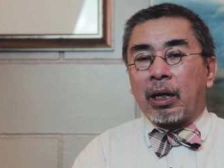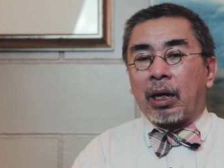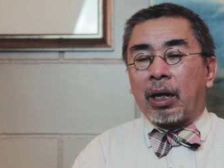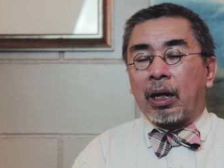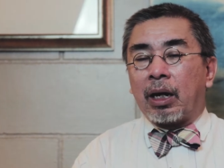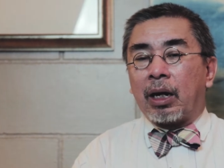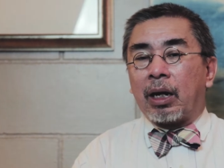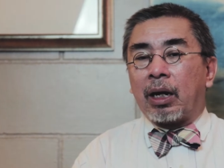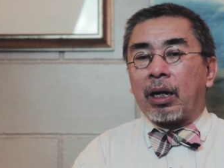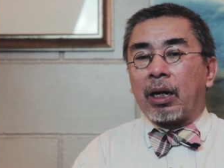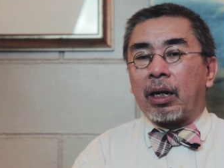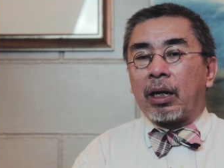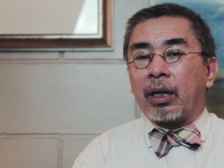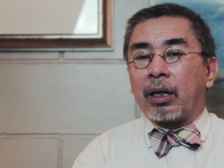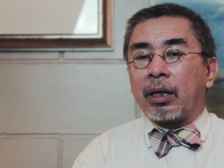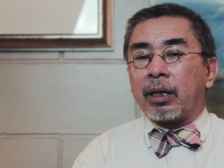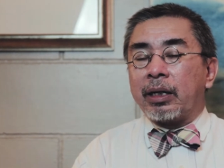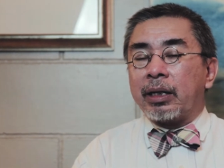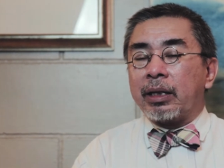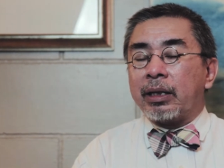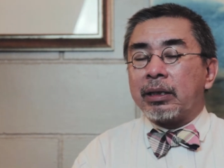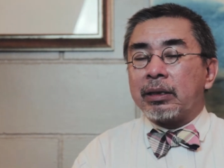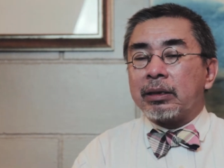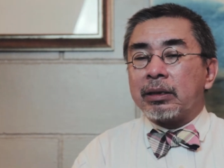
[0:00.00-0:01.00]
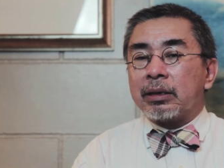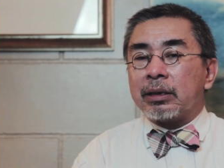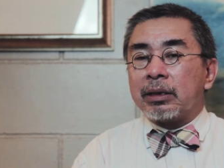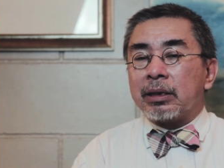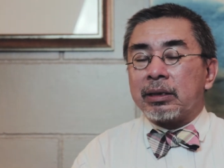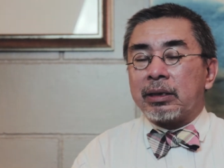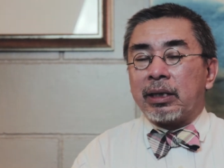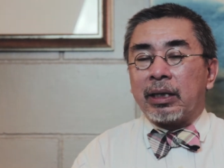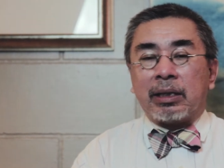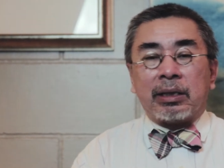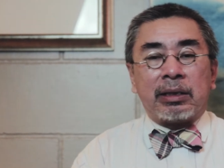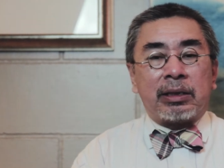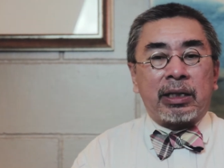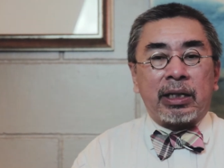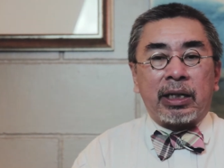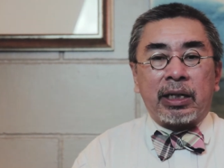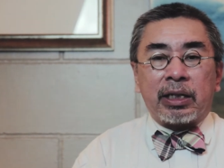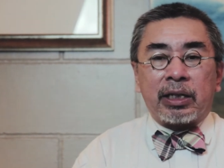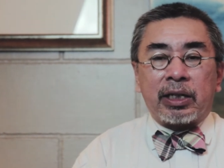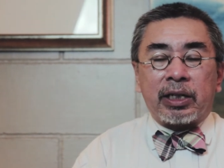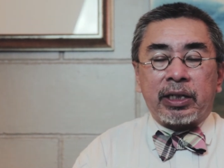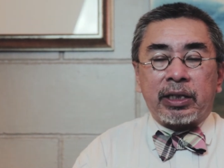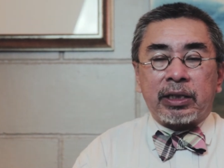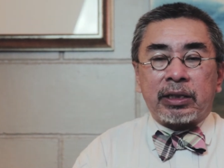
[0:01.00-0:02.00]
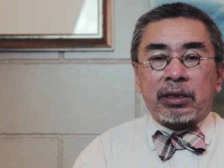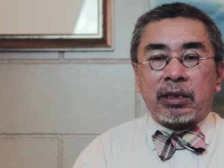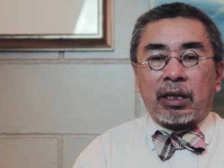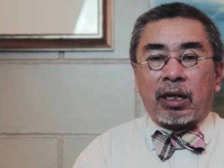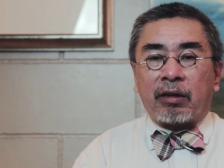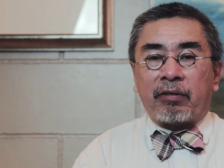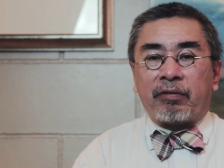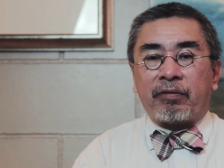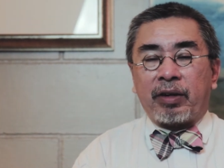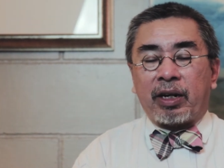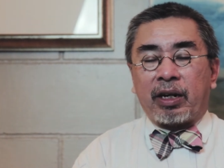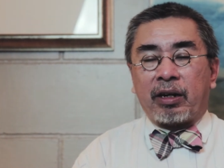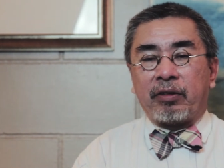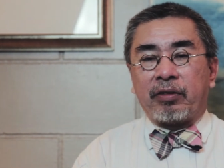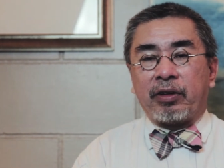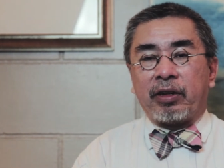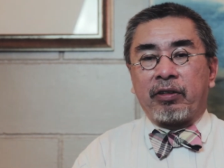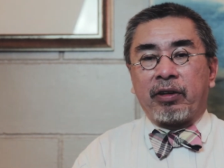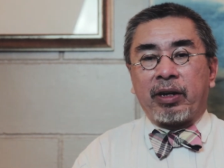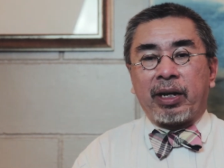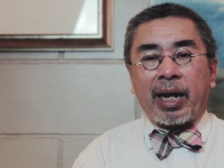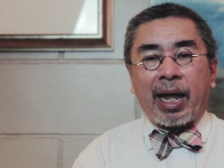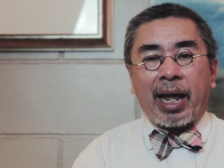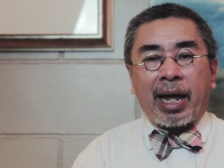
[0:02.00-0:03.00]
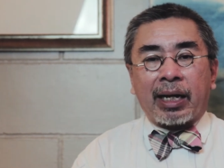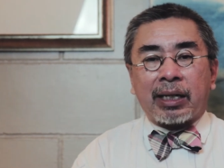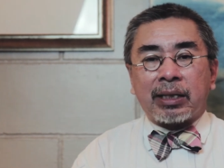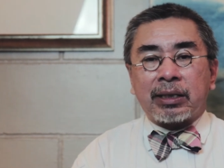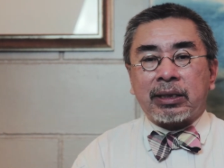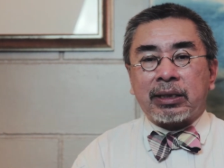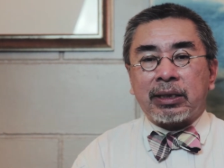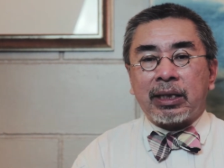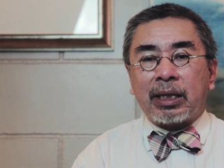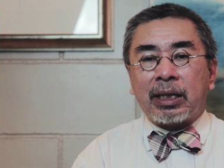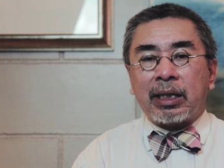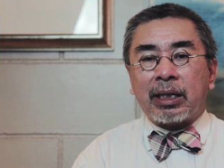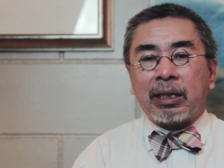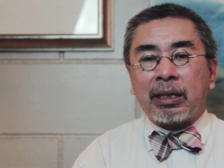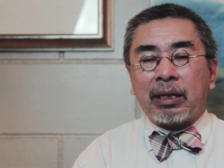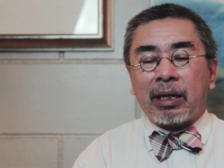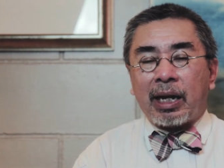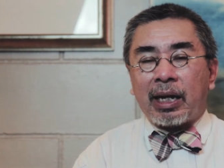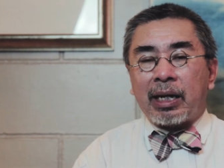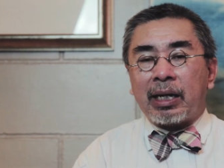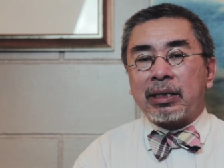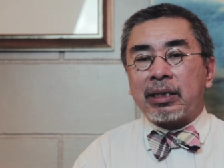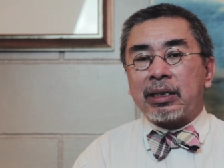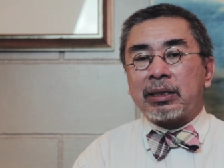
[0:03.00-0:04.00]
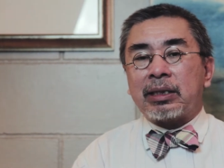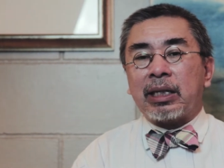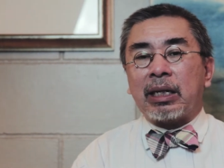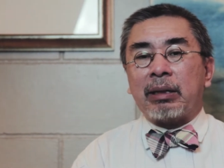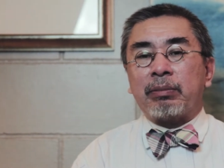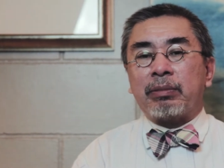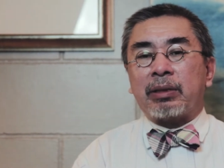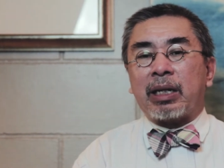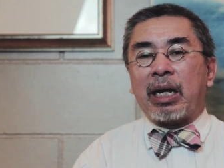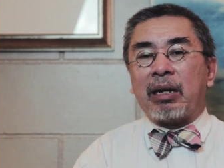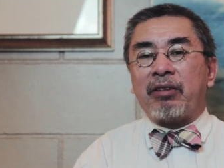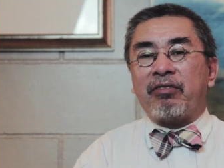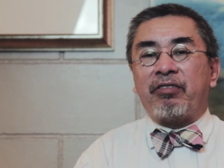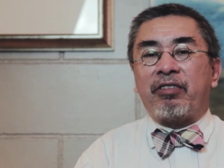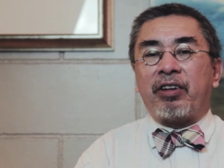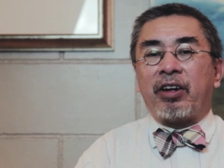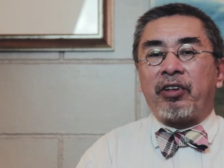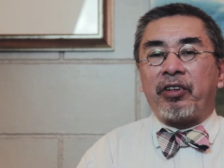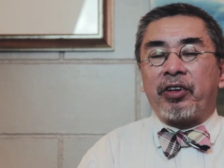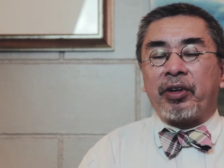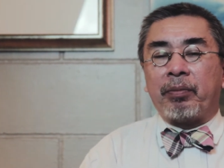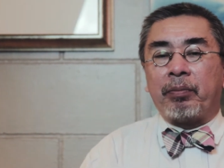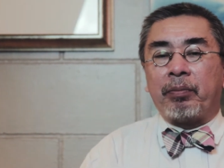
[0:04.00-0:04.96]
The interiors are very relaxing and at the same time very